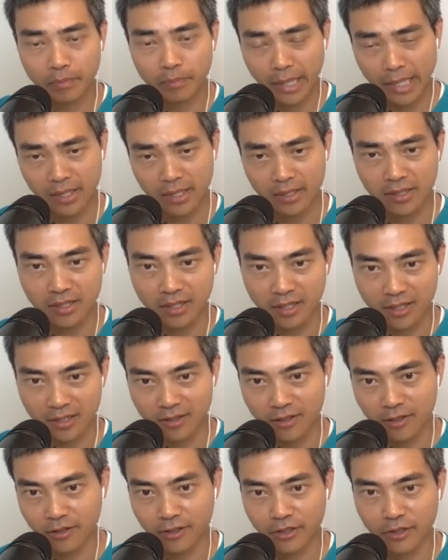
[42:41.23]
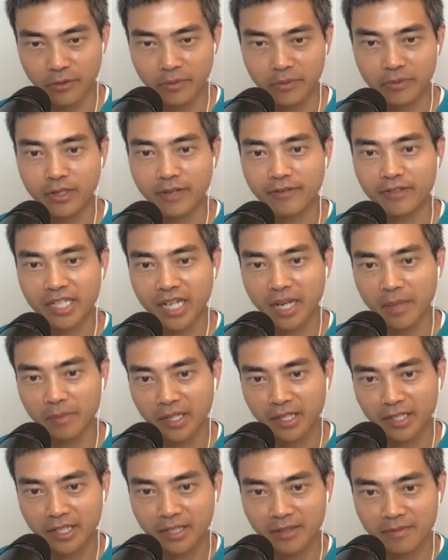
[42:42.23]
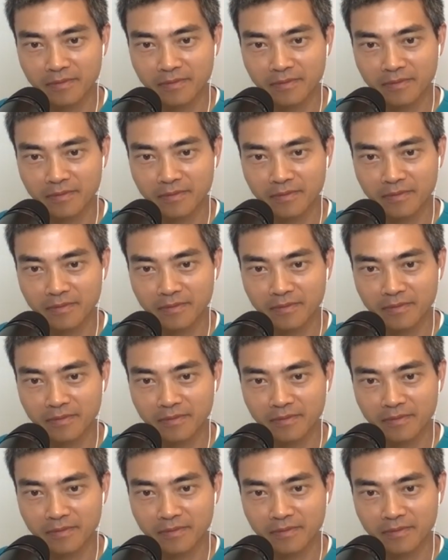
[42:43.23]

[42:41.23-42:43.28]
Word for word: planned uh, are you do you have a timeline it's yet?